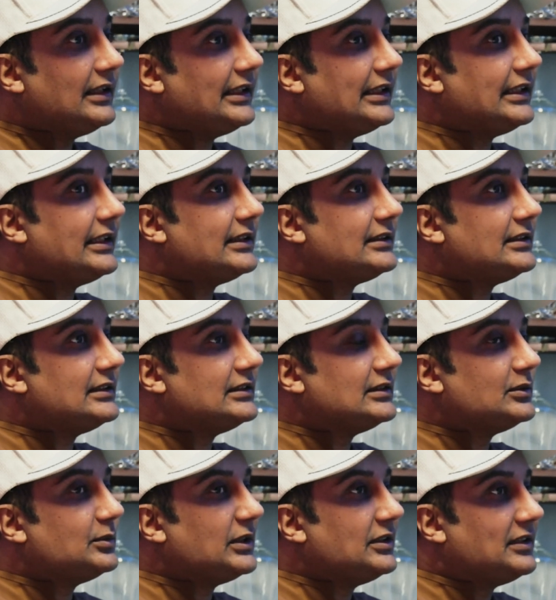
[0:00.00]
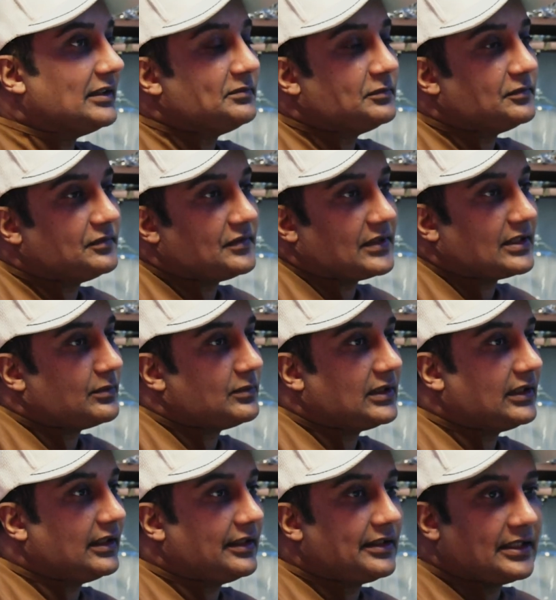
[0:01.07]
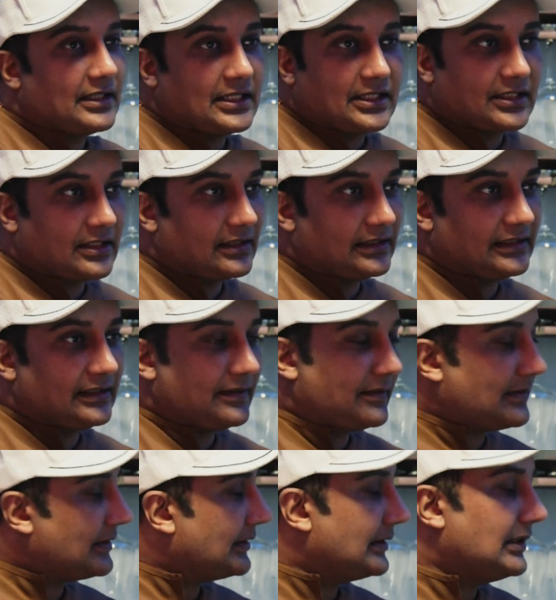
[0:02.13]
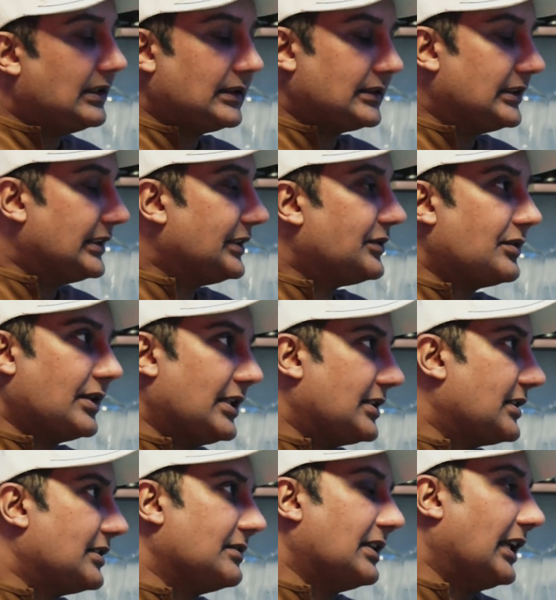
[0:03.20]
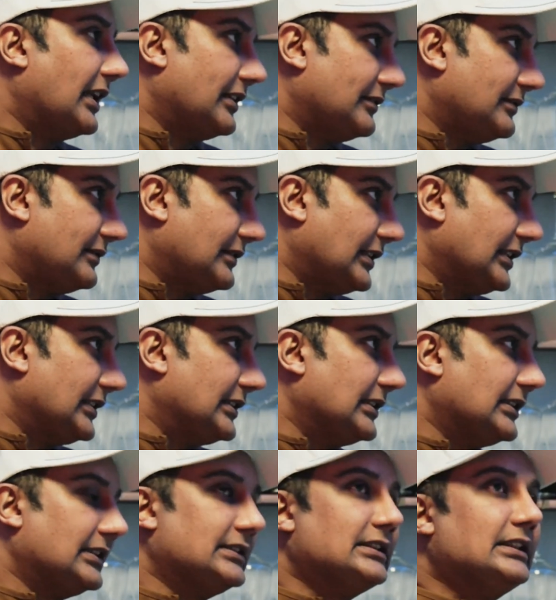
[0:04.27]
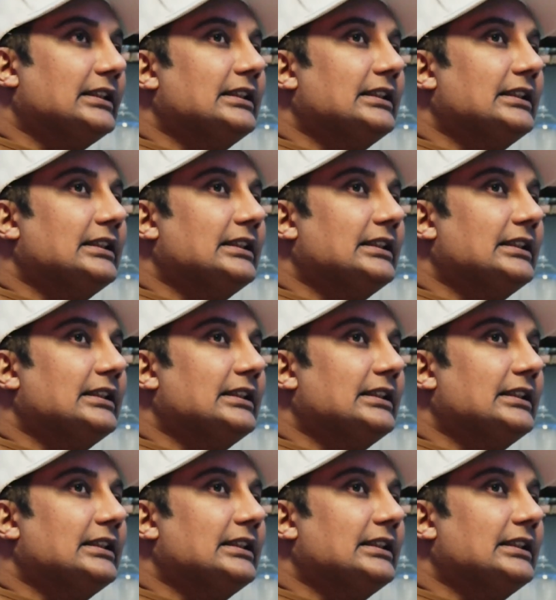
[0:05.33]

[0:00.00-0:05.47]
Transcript: And when you love someone unconditionally, it's a godly trait to have, God.